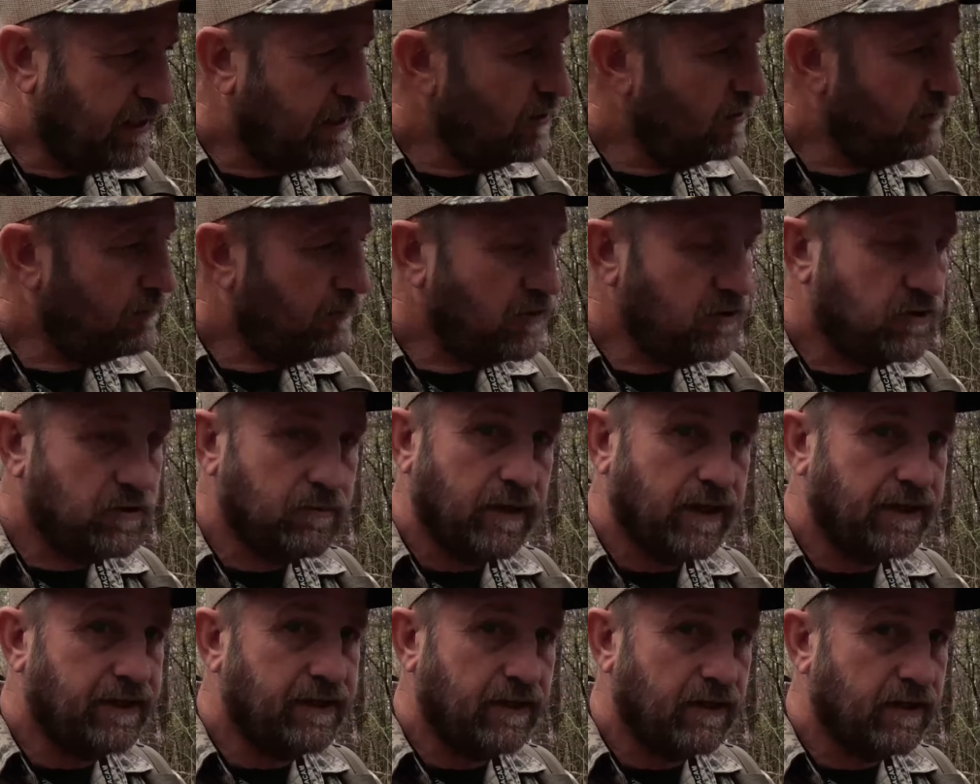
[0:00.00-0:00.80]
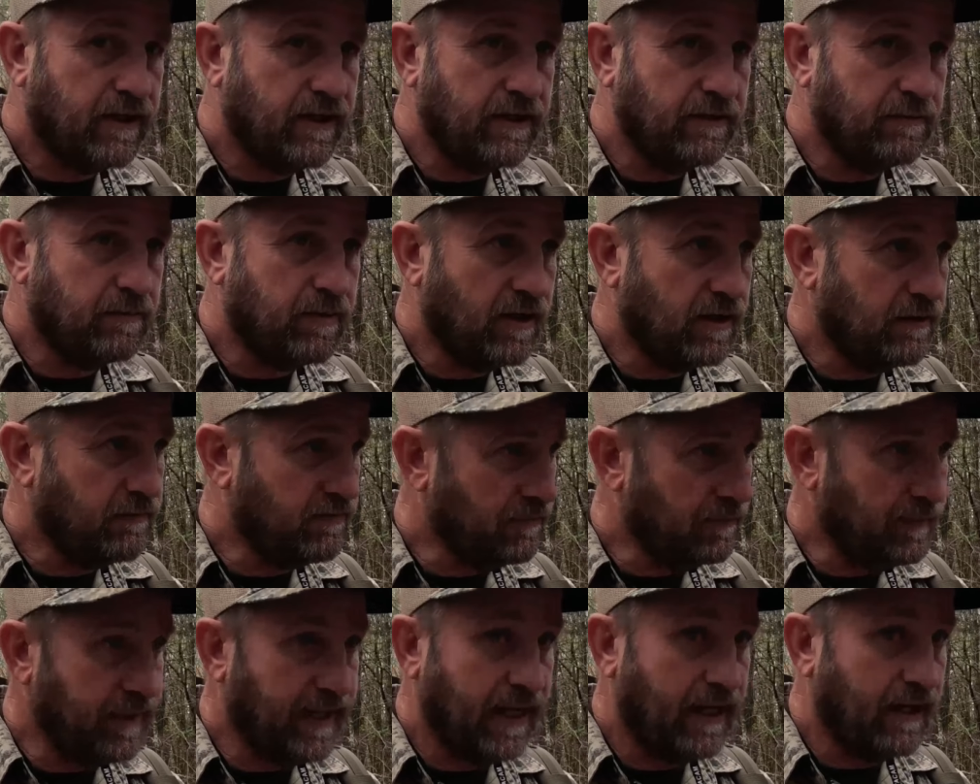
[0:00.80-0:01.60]
kill most of my turkeys probably
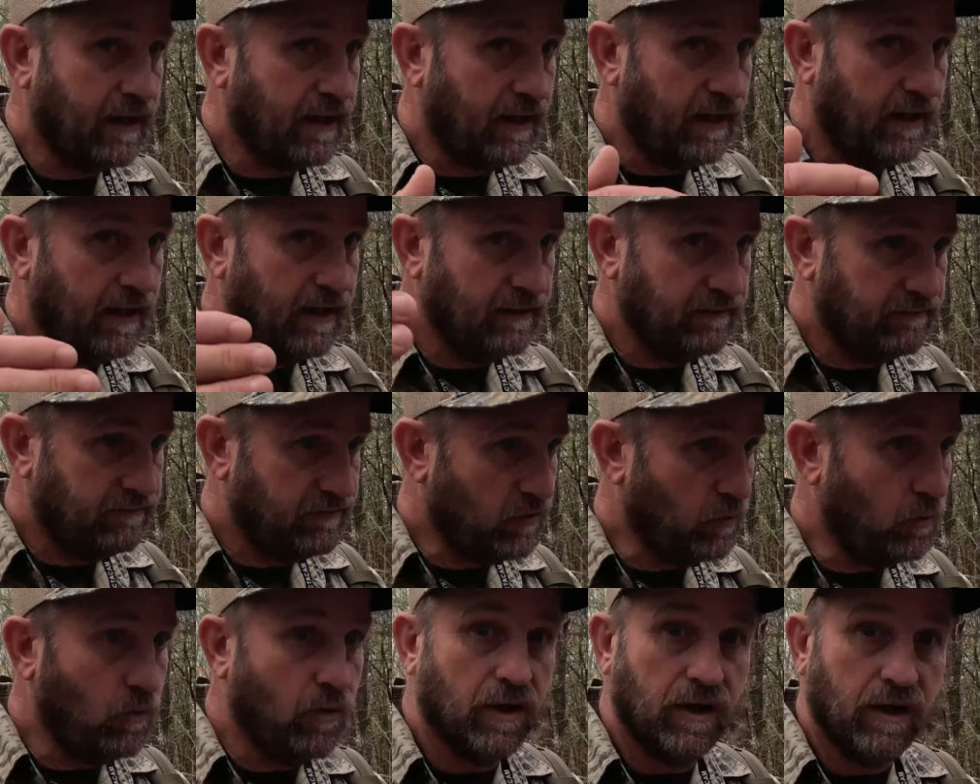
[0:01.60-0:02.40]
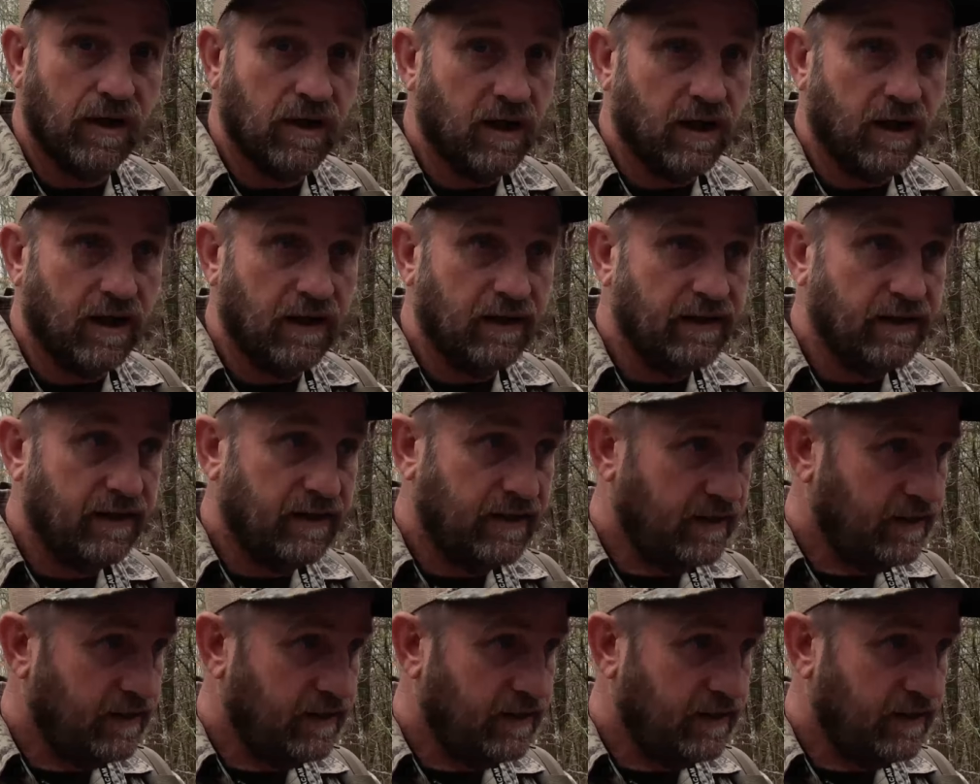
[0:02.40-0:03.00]
from 9 o'clock to 1 o'clock.